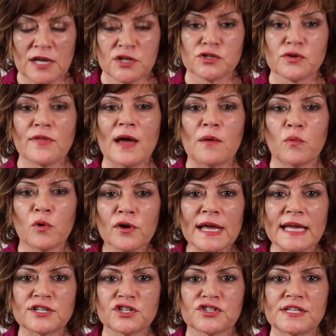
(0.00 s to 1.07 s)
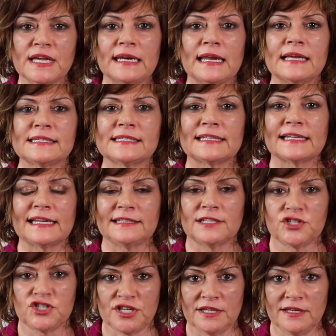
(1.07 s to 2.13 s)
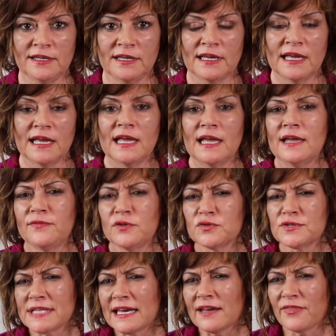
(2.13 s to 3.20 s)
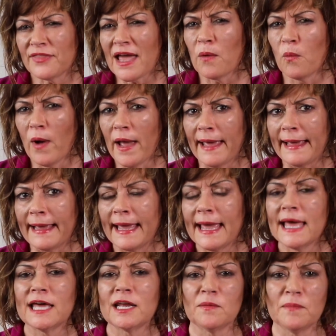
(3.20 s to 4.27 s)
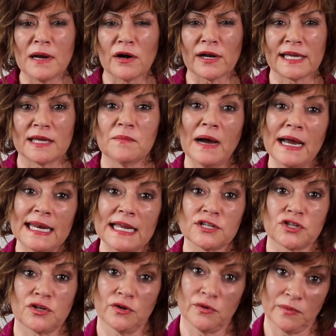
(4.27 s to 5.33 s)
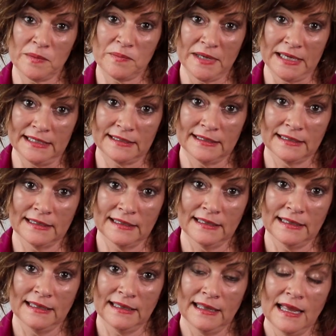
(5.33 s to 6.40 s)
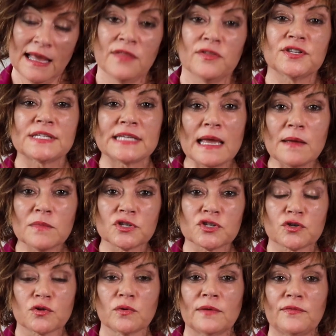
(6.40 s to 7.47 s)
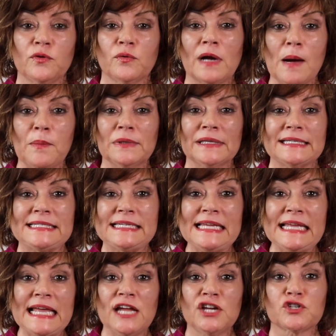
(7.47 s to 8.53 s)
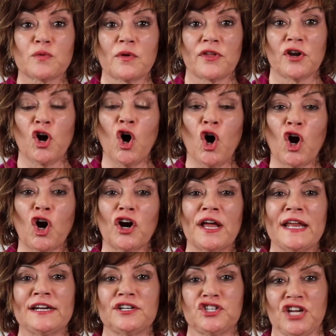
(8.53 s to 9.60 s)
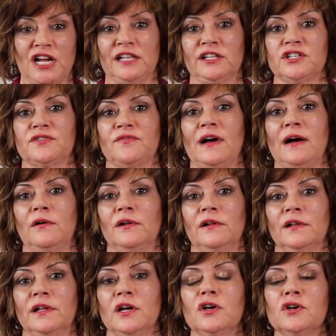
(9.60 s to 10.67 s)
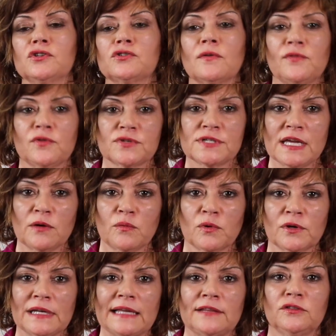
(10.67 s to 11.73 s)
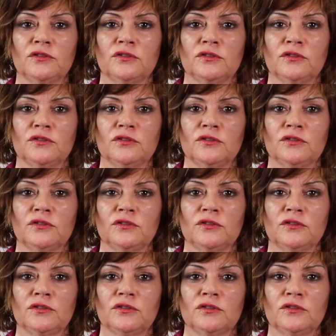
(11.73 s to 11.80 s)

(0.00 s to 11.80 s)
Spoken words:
So that word I just said, strategy, if you said it that way, an American might ask you to repeat. The same is true if you couple a TH with an R and a challenge vowel. So if you said a word like